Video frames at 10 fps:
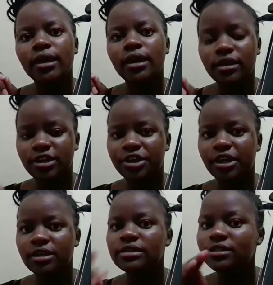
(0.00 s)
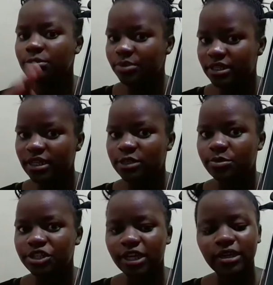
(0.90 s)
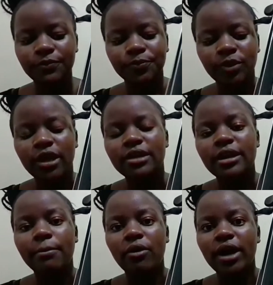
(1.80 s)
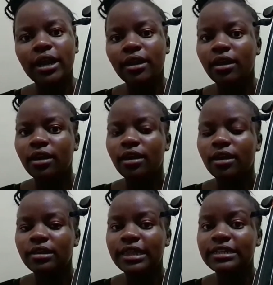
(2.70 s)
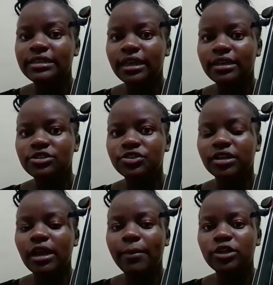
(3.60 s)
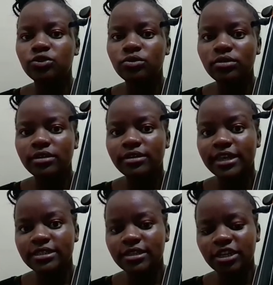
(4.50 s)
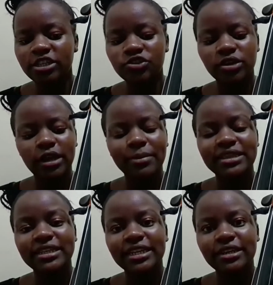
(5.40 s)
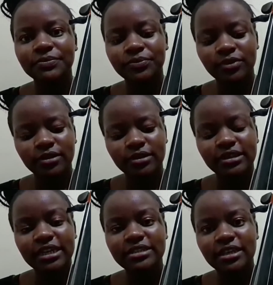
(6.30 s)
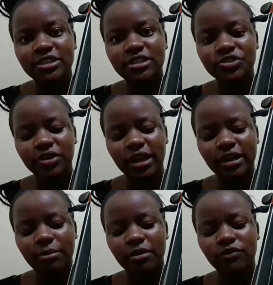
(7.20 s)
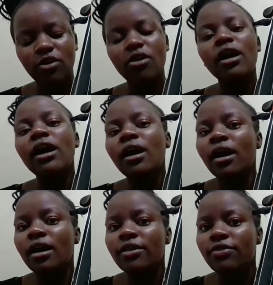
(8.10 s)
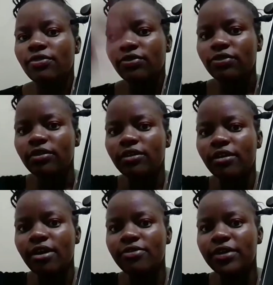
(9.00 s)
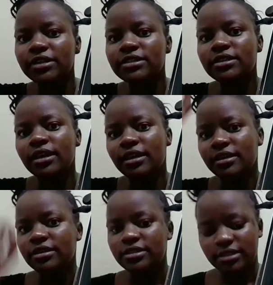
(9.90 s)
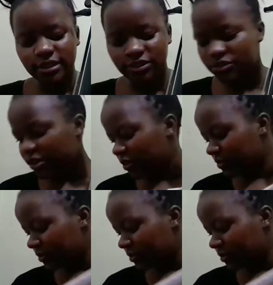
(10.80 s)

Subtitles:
in Kenya, CBD especially, number 1, that's the A string. Number 2, that's the D string. Number 3, that's the G string. And number 4, that's the C string.